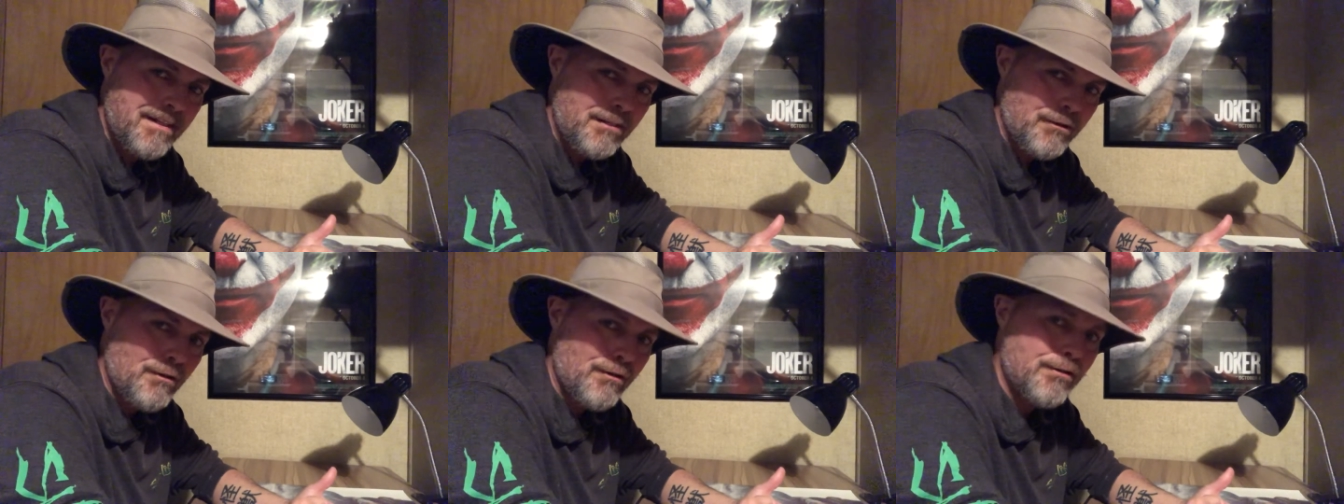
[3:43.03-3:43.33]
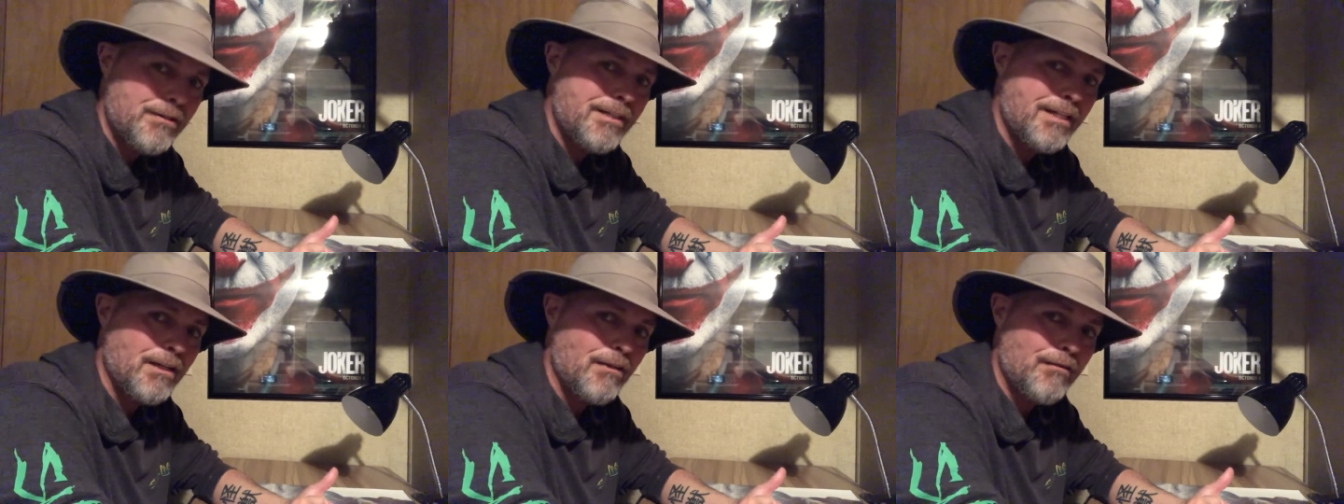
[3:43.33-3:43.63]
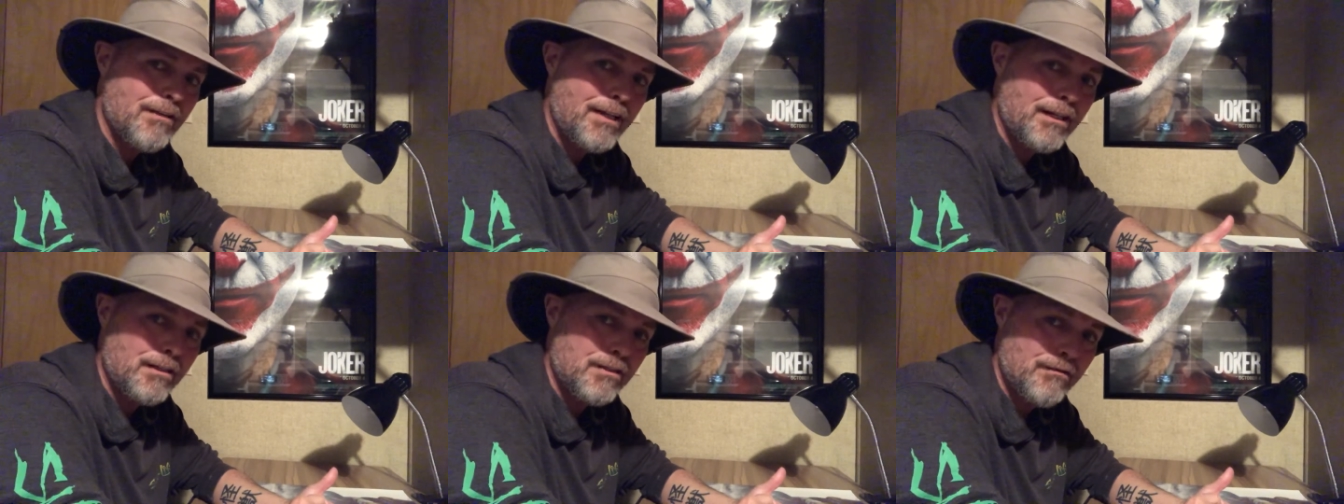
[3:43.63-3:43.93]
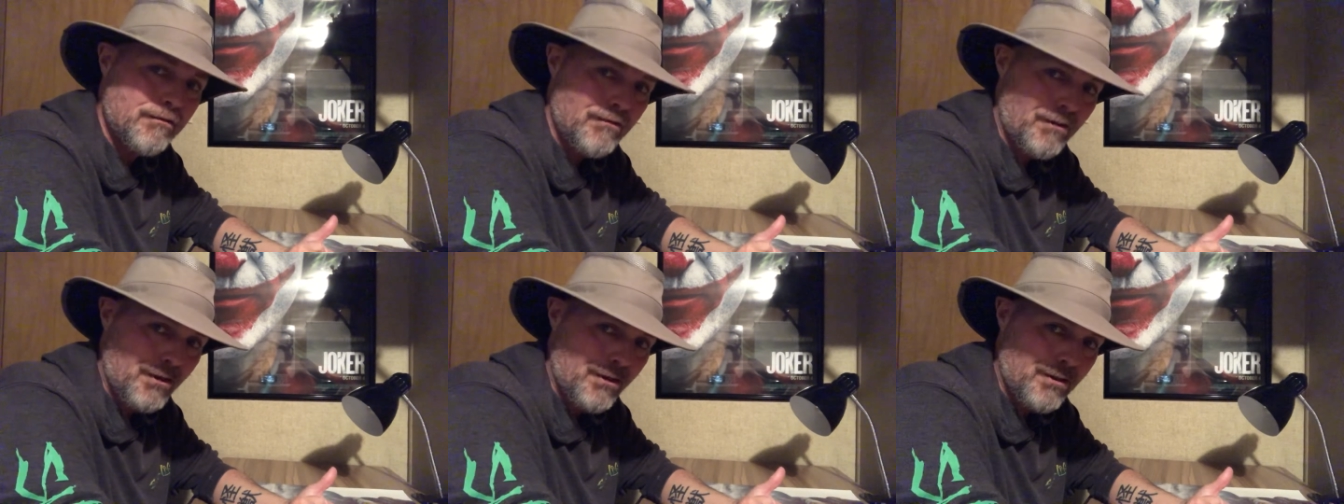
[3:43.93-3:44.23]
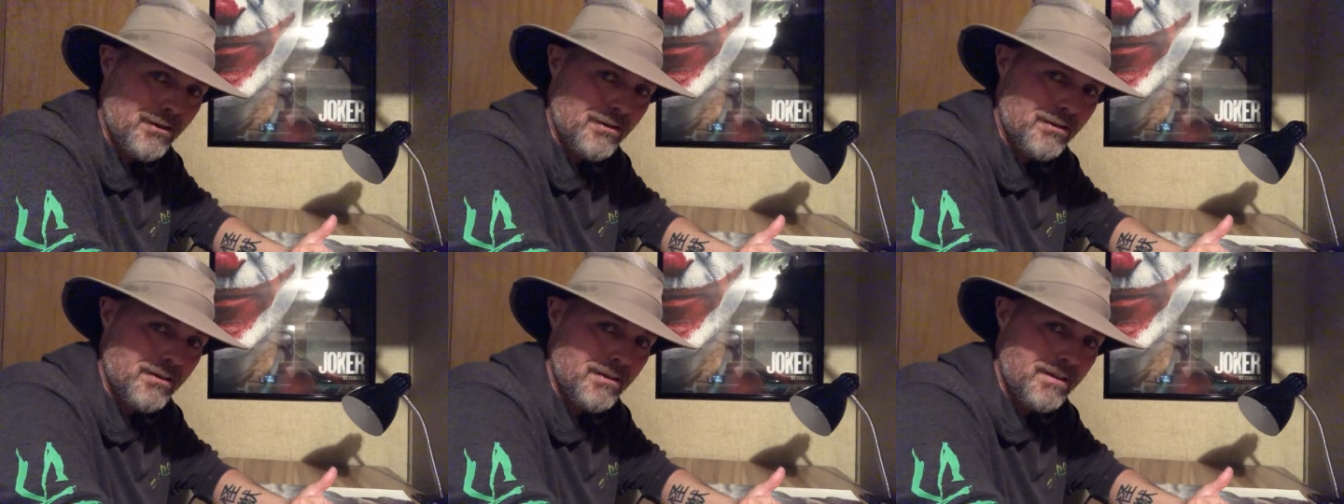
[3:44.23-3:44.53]
You can tell that it's
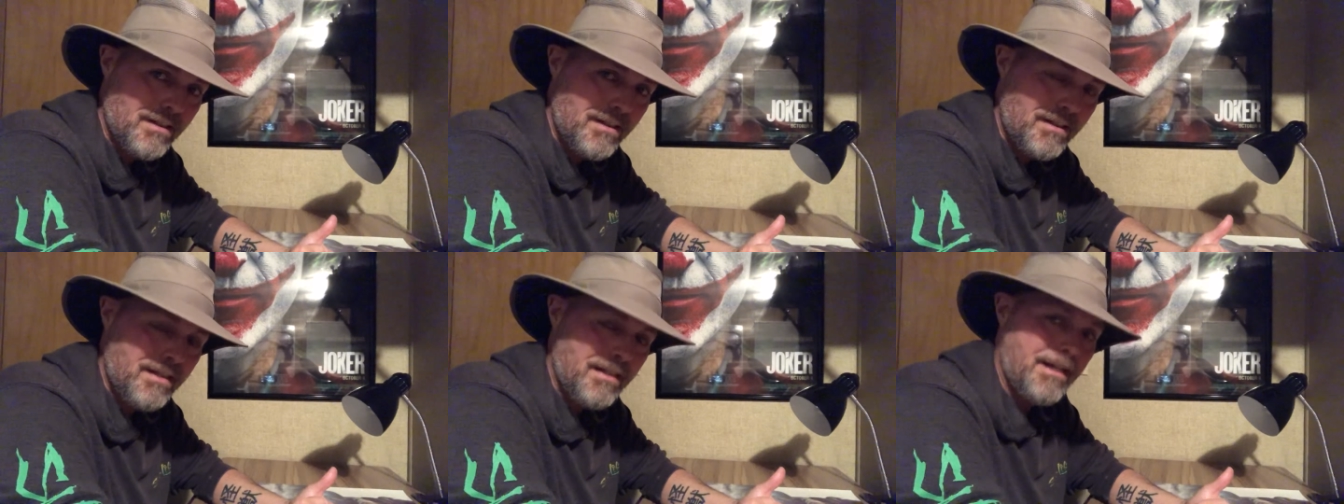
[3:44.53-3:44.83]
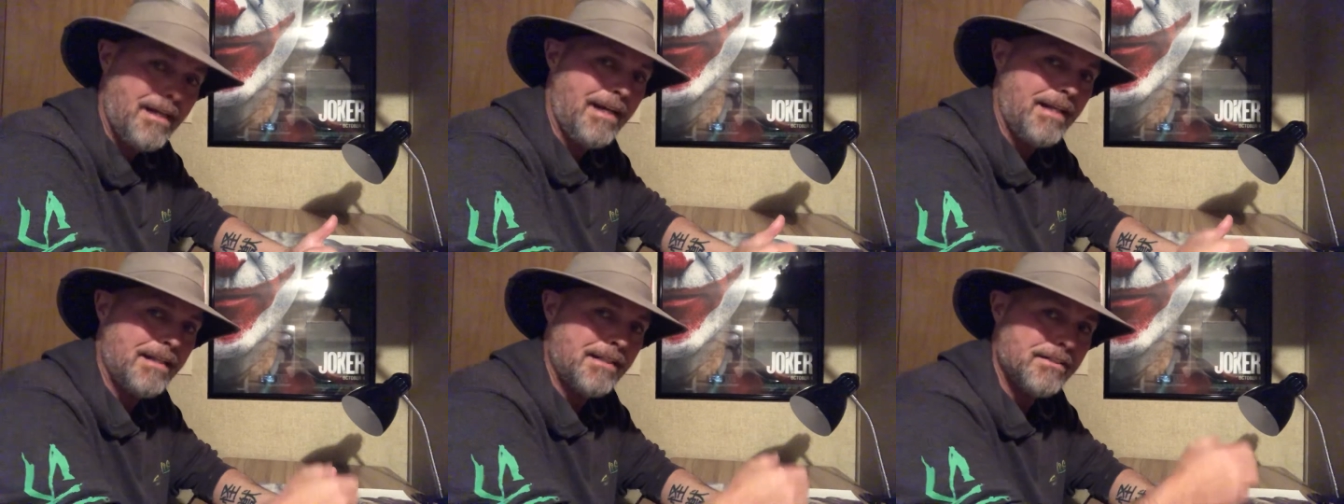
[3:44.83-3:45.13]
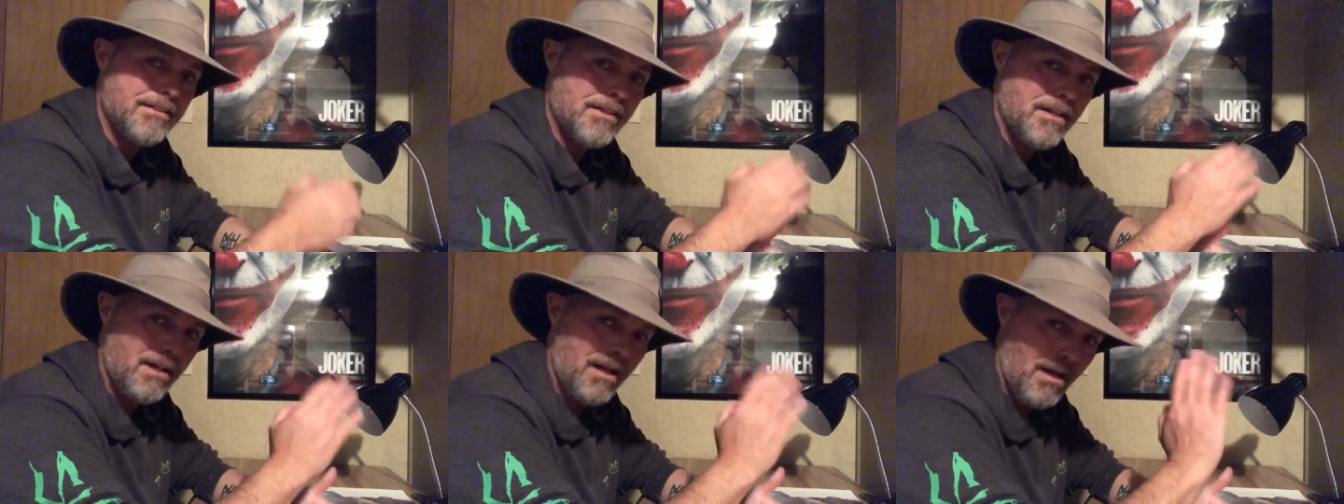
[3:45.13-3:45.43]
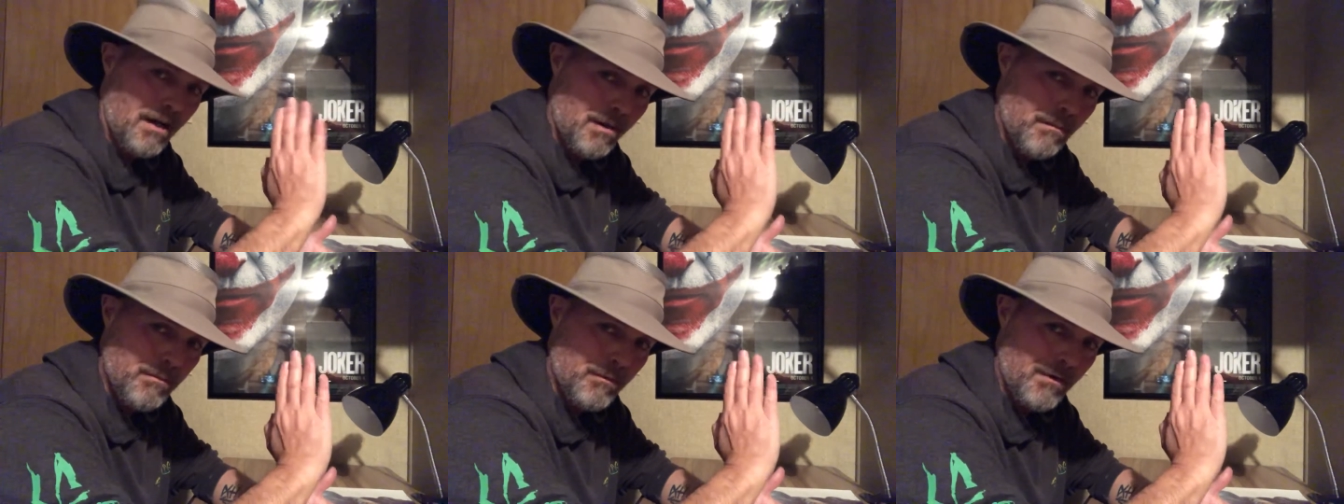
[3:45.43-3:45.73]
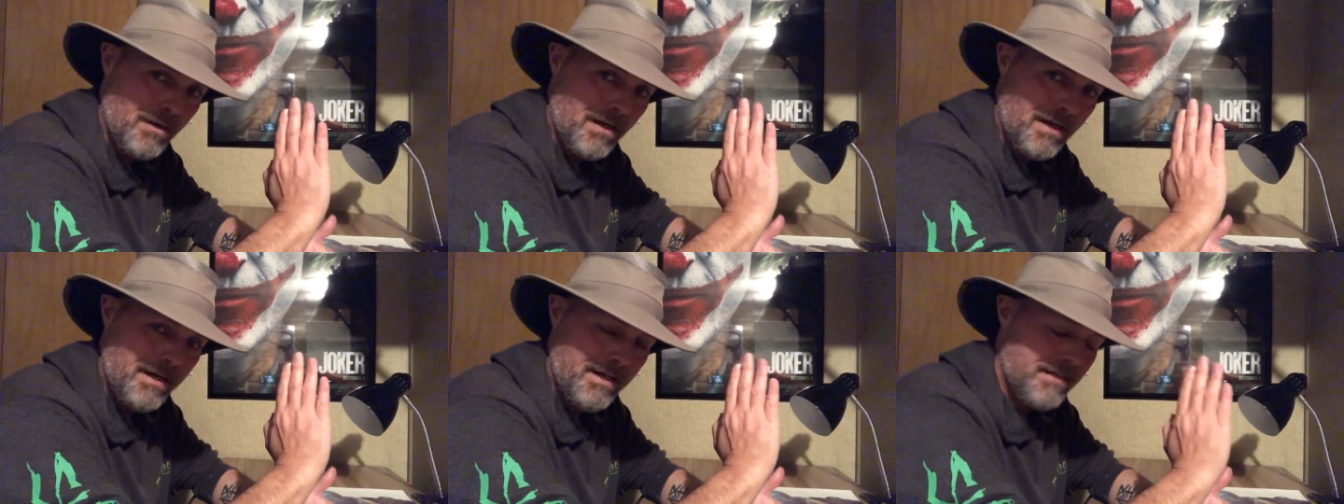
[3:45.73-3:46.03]
fur. It's
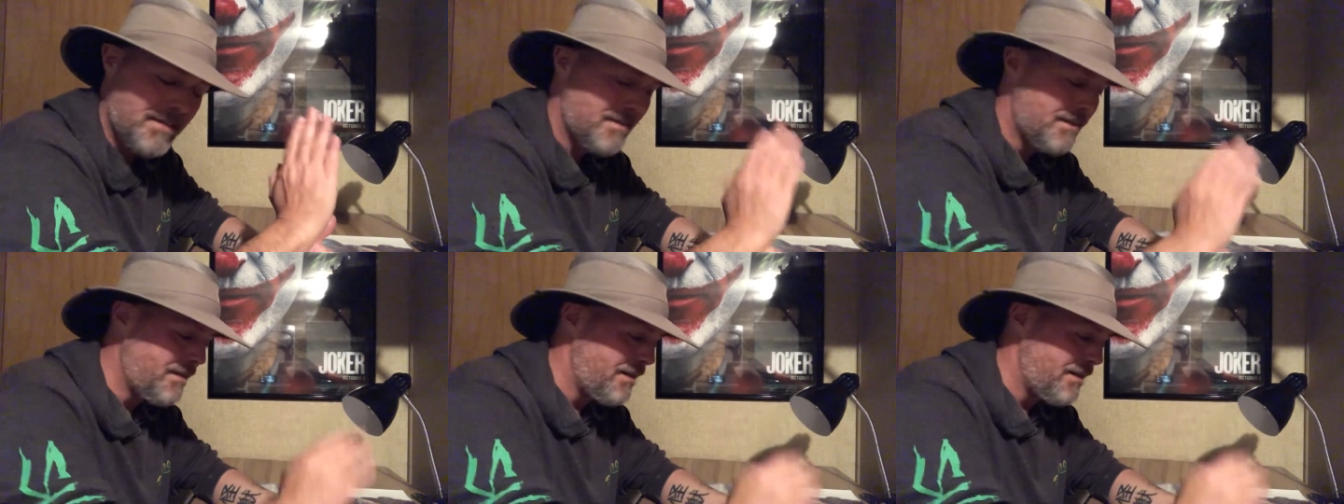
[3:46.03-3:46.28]
upright.